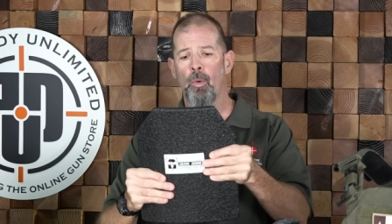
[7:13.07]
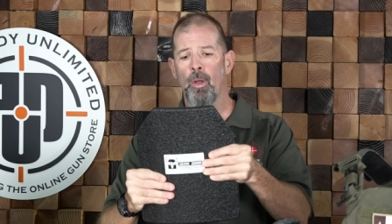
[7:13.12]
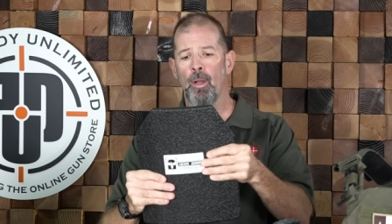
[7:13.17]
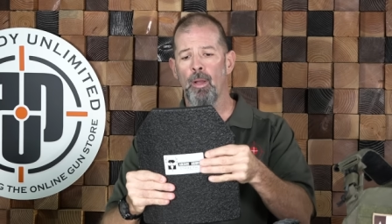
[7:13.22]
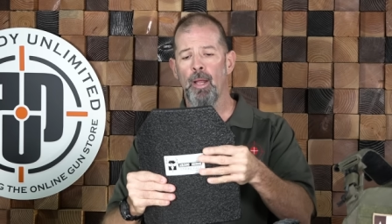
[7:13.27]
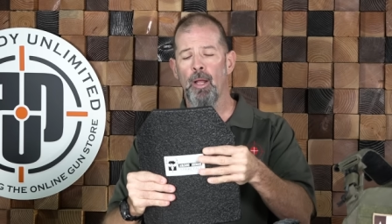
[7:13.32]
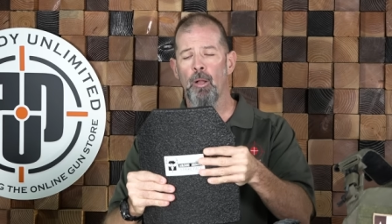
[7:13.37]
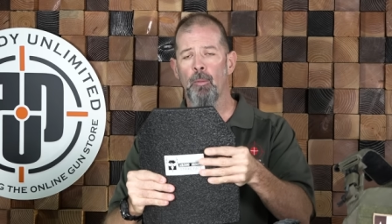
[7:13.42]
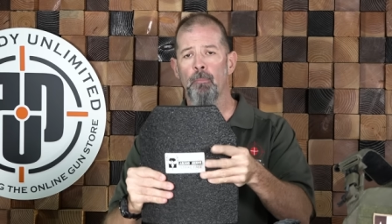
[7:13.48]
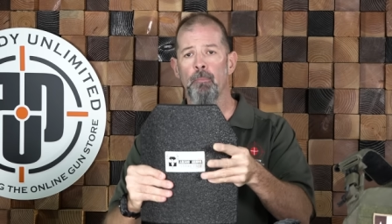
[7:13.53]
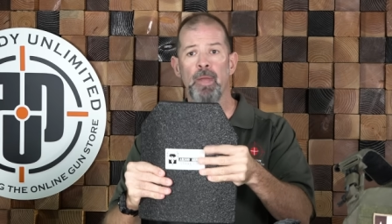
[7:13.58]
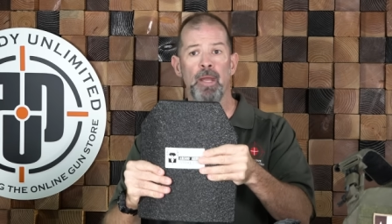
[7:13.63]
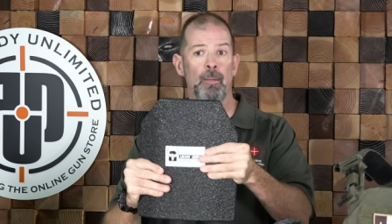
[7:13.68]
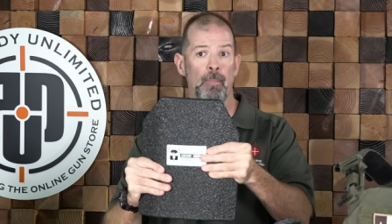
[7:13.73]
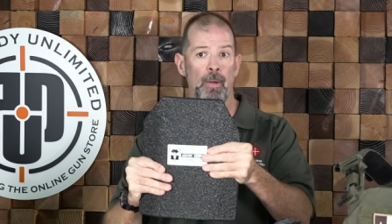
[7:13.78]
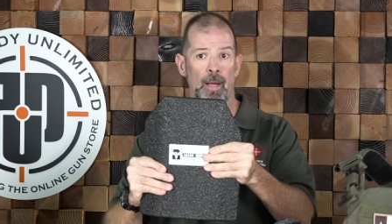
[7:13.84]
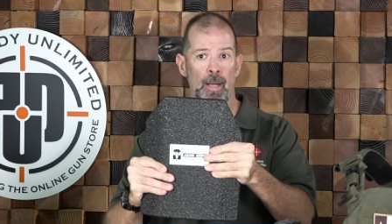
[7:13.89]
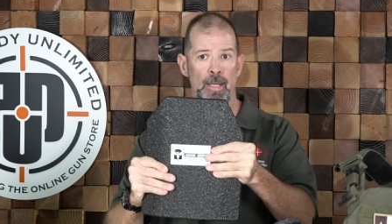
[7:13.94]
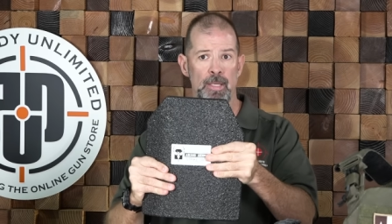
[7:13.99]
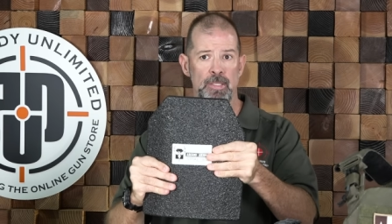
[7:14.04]
will help
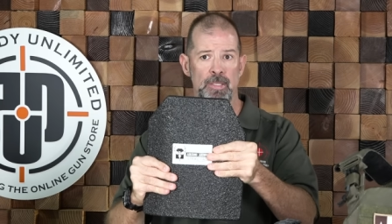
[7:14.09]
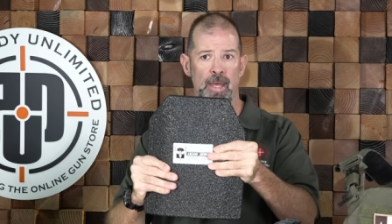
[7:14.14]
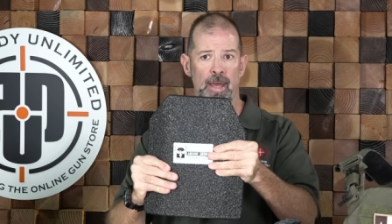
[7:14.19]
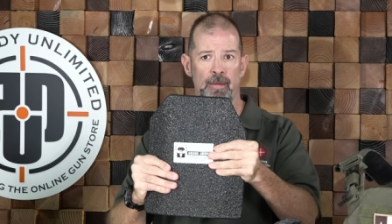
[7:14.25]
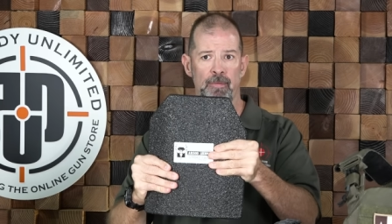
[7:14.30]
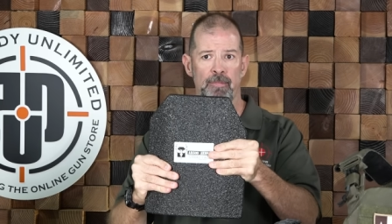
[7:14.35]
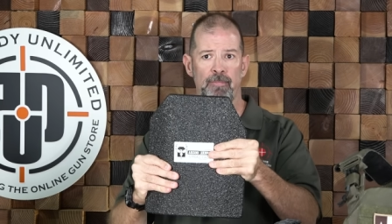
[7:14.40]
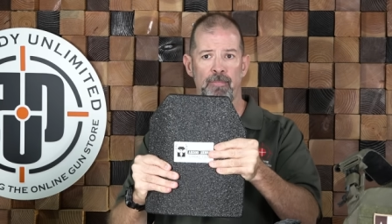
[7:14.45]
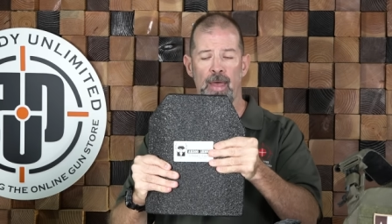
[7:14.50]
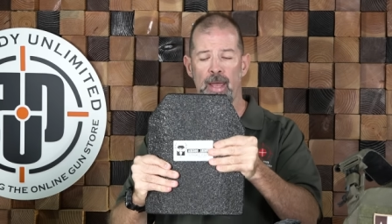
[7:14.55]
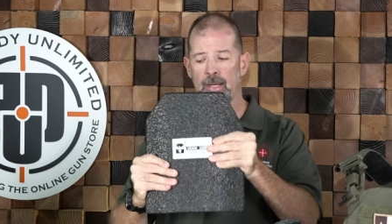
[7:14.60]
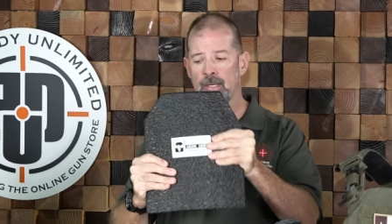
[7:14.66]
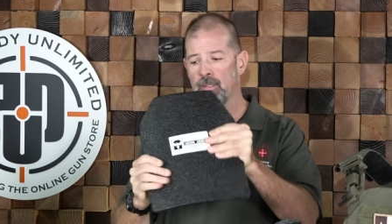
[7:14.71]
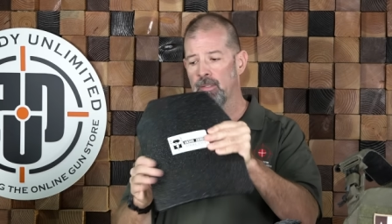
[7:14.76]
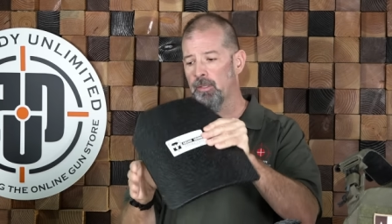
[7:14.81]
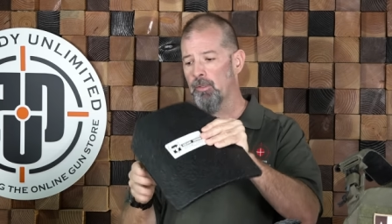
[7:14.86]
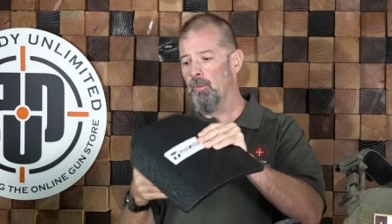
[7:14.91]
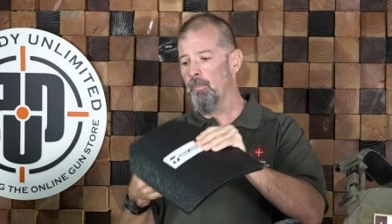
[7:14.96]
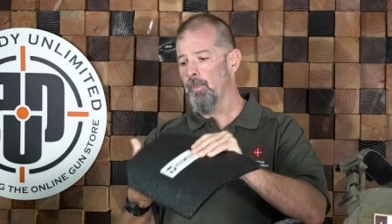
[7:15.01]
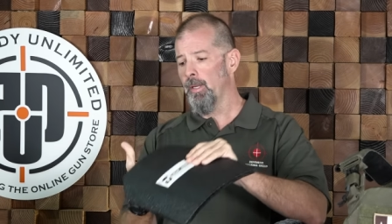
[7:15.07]
minimize that effect a
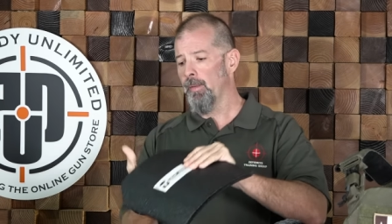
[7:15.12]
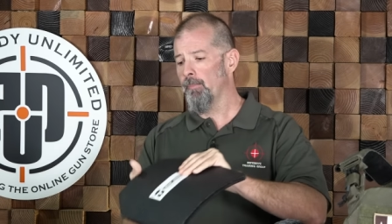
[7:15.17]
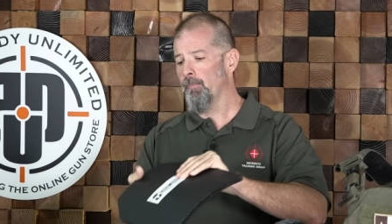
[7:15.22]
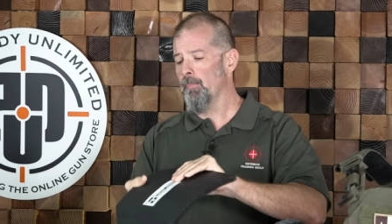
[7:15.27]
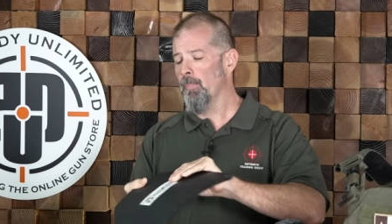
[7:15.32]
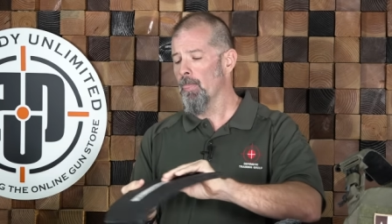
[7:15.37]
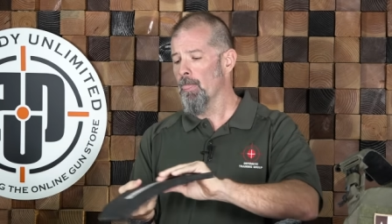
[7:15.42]
little bit.